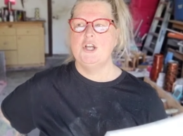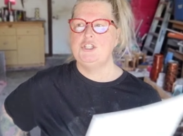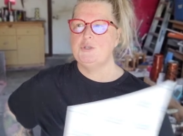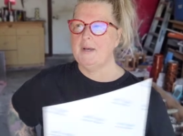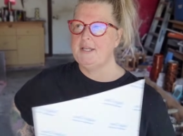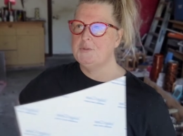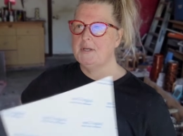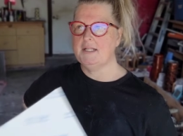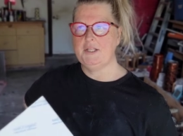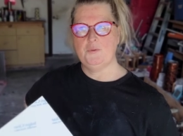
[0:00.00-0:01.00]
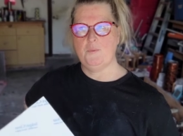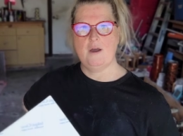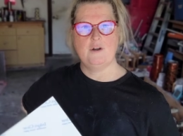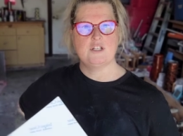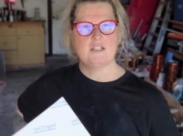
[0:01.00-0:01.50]
Do I do a clear
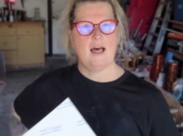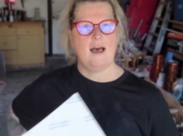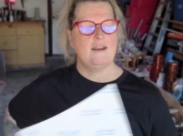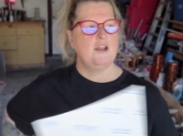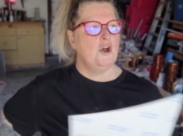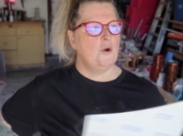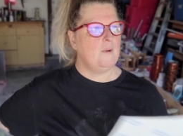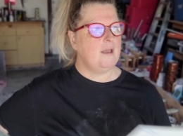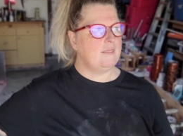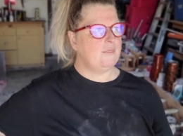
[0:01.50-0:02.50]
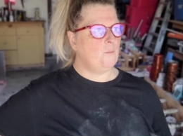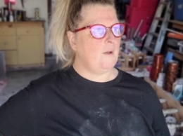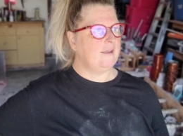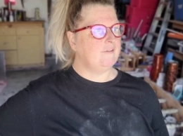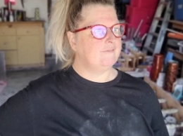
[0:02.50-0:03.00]
water slide with
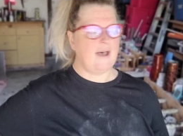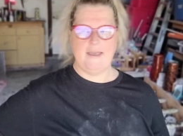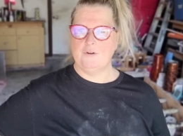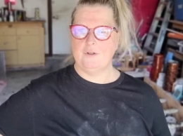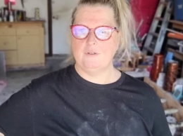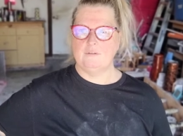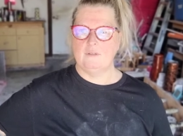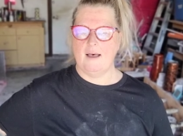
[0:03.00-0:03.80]
white vinyl